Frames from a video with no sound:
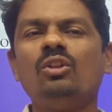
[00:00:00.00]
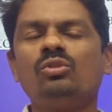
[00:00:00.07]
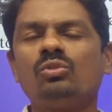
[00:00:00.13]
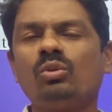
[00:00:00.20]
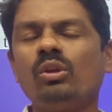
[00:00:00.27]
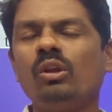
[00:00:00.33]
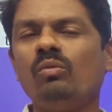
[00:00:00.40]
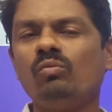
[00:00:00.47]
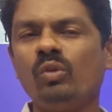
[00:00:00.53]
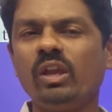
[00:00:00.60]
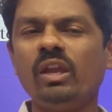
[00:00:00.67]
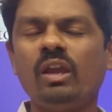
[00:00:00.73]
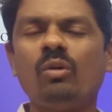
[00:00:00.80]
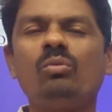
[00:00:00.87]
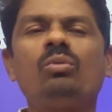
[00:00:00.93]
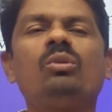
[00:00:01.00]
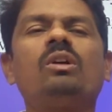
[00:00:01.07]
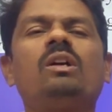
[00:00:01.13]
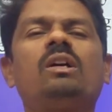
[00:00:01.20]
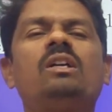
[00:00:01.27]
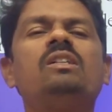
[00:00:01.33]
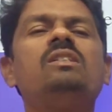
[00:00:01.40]
So we have
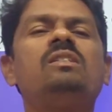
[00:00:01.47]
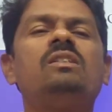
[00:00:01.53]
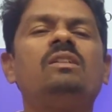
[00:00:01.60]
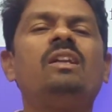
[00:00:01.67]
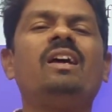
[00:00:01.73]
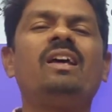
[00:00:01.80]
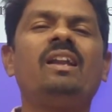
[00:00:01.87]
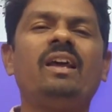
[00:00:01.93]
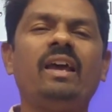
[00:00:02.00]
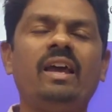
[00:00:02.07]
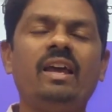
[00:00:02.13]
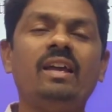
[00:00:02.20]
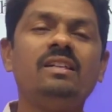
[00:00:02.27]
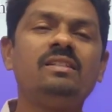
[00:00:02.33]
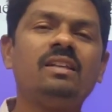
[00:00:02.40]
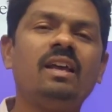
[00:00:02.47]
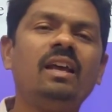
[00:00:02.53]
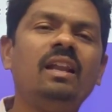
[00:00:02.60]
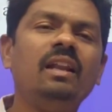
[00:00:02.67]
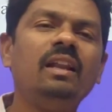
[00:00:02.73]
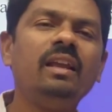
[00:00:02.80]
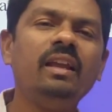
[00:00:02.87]
to consider as
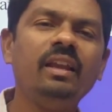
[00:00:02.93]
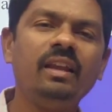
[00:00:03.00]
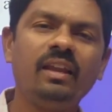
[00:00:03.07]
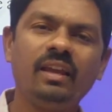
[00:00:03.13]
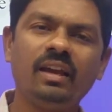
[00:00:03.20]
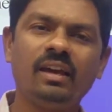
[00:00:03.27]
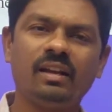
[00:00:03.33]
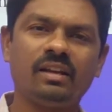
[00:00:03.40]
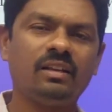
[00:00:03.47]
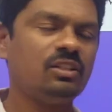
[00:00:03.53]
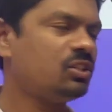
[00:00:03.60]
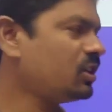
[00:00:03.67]
a linear,